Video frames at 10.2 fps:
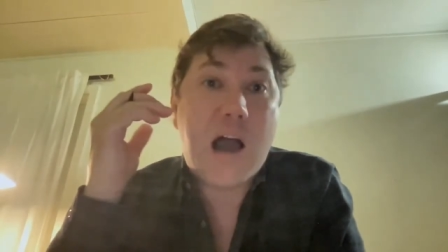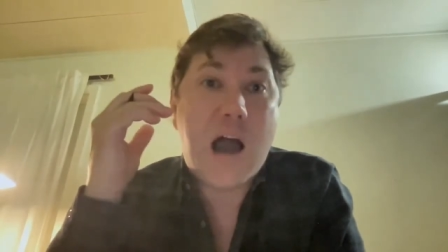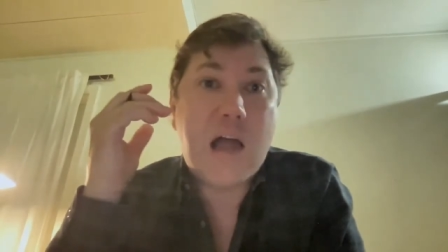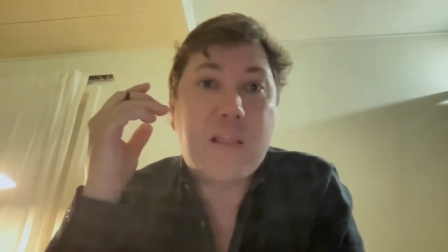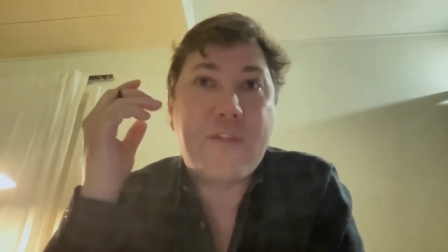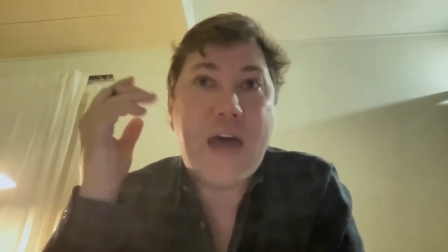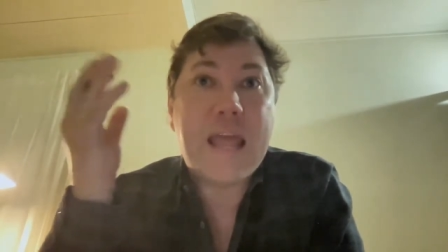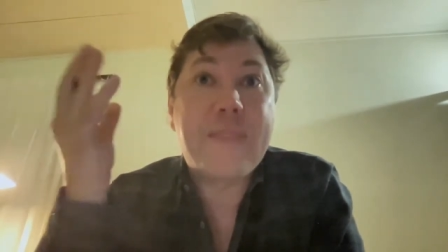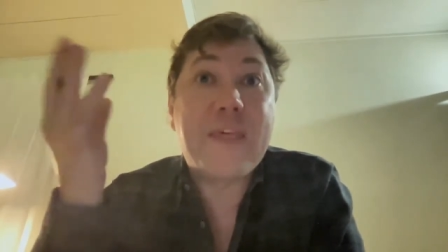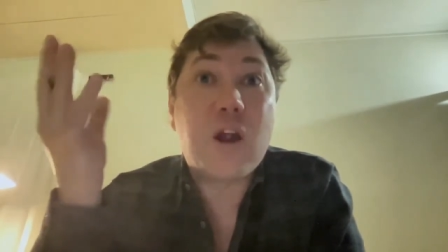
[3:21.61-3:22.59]
I love
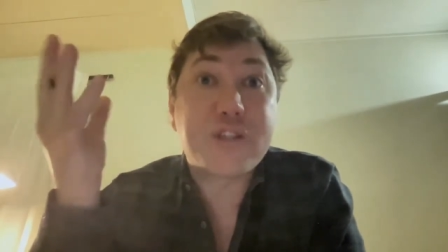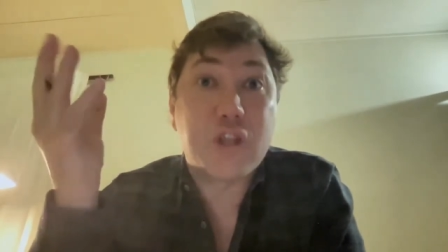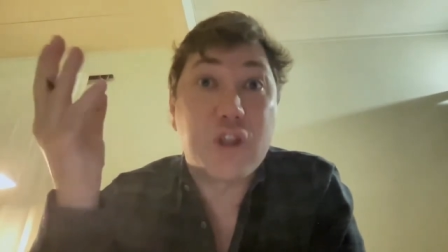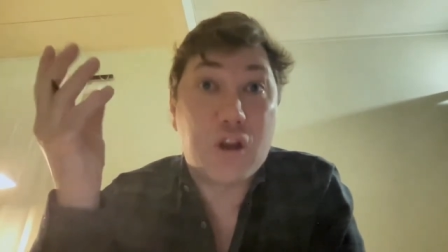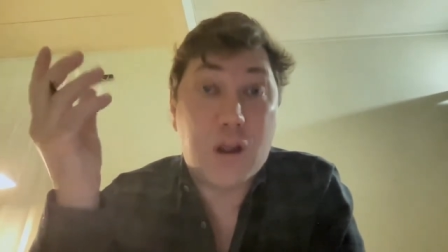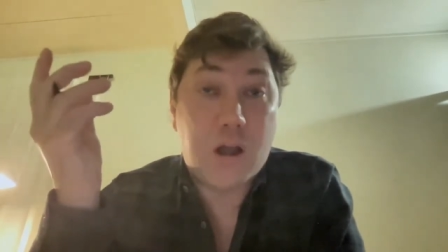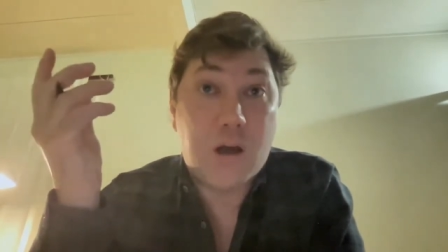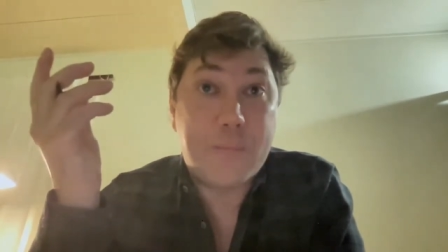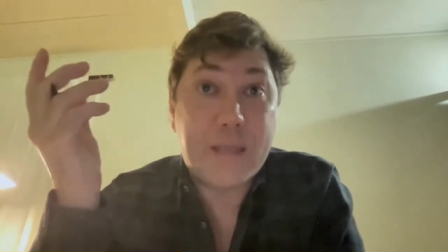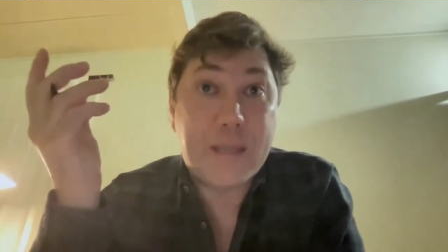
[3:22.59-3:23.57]
that, and then also you're a,
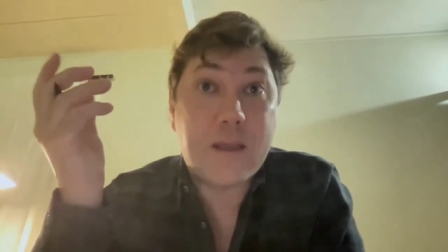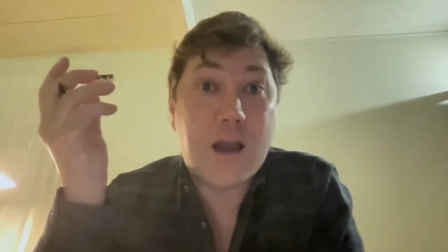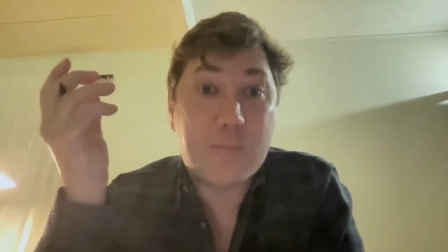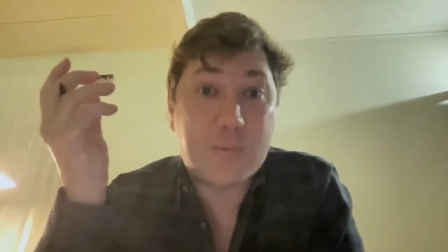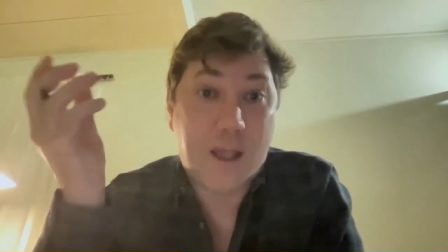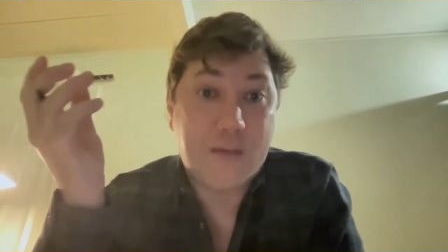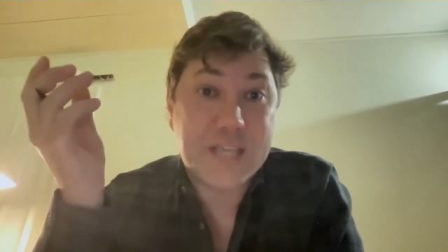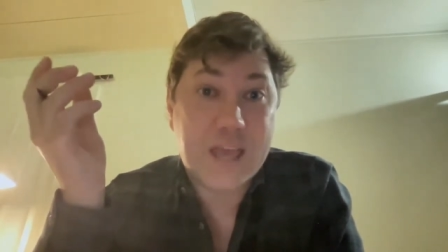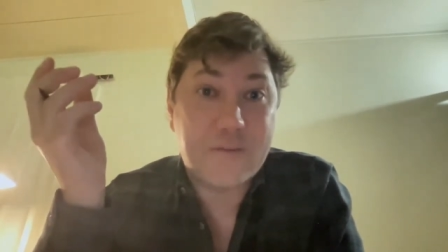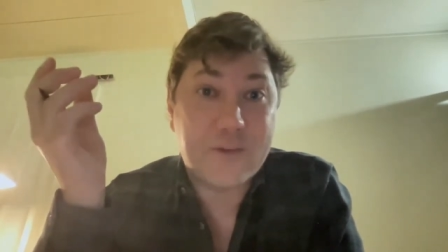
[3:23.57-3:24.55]
a big uh,
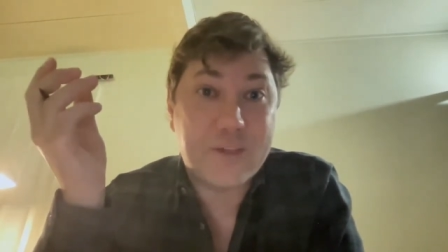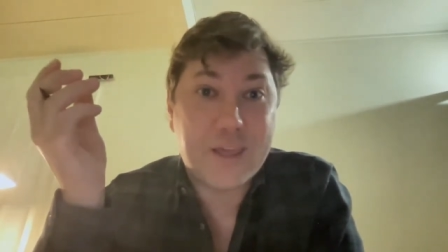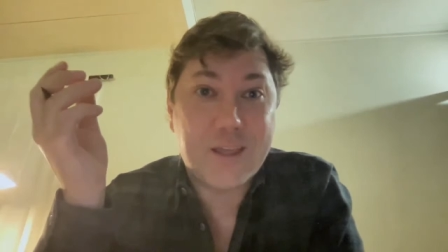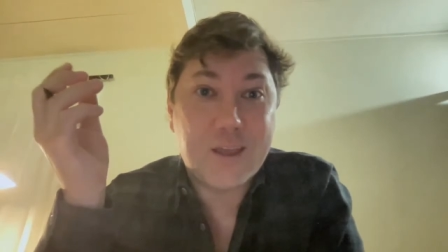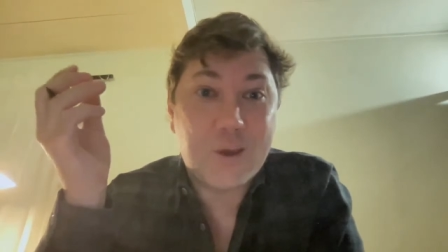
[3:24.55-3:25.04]
privacy advocate,